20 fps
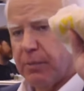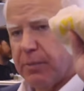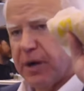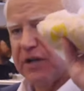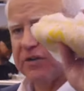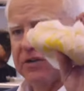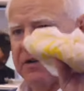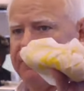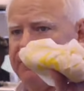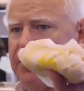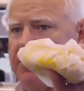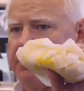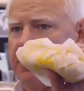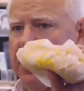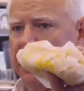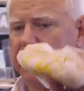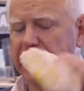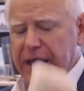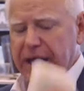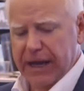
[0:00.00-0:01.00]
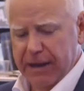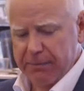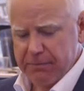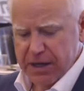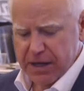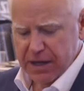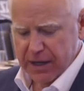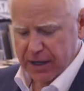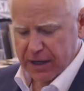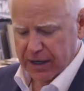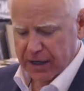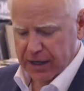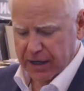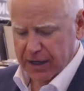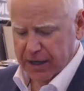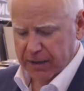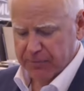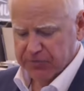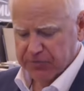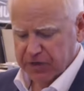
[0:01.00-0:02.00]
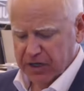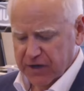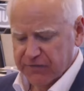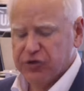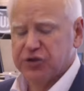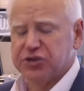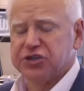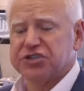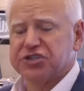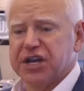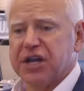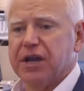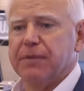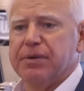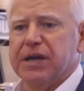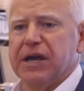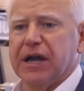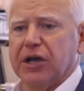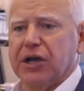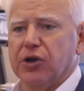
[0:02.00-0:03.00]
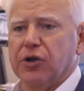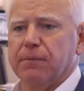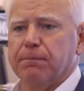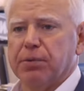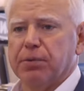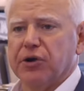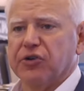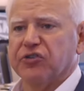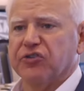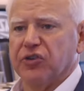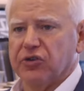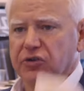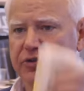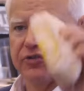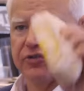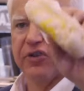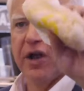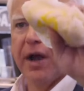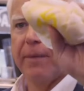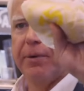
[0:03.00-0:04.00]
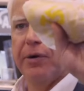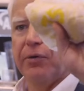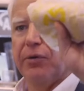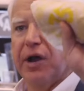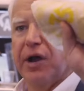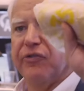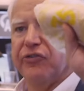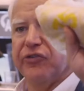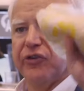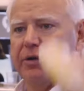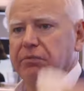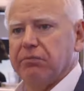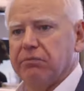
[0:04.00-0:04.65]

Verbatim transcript: a Nebraska football game, um, if you're just going to be a good person, you stop at Runza.